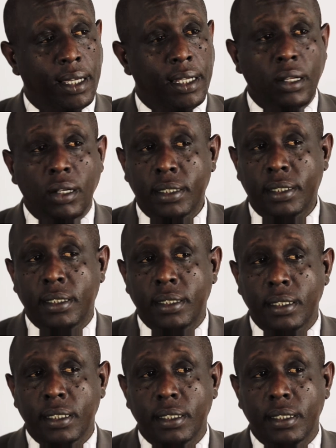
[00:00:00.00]
I
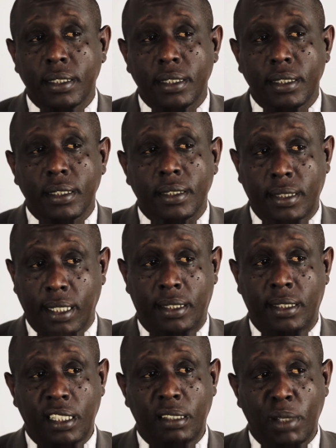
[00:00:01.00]
lost
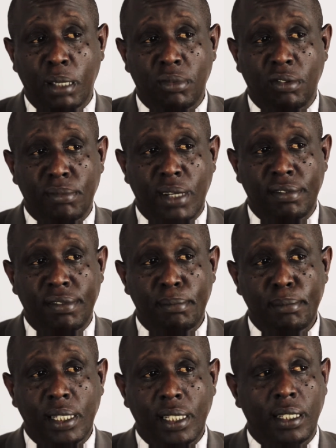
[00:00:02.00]
13 members of my
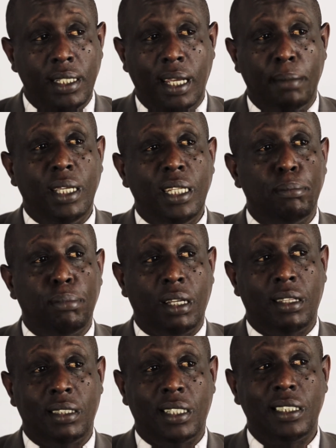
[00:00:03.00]
family. I mean,
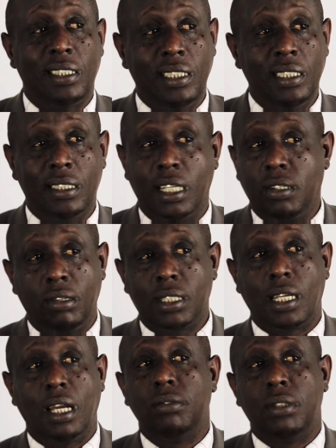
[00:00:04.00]
brothers and sisters, I
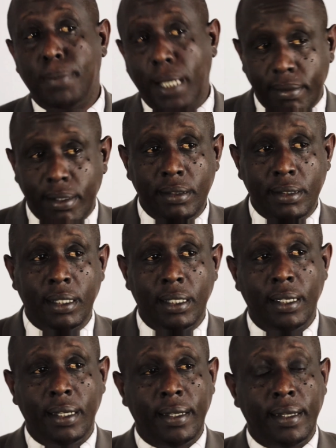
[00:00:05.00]
don't count parents.
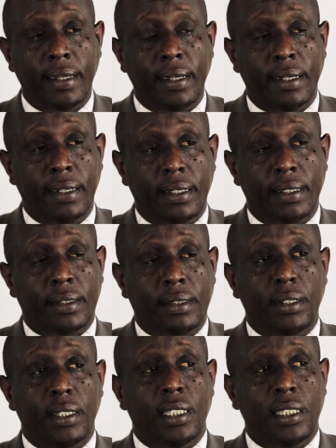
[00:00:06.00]

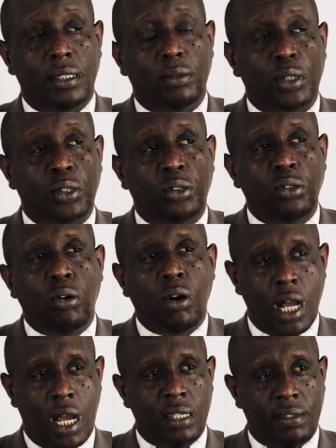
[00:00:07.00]
So it was so
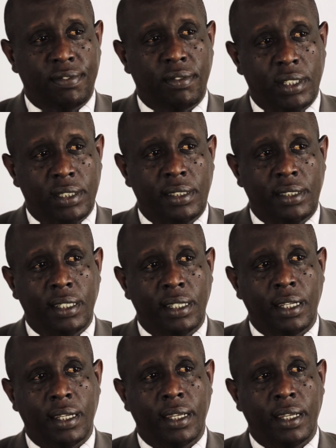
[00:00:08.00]
hard for us.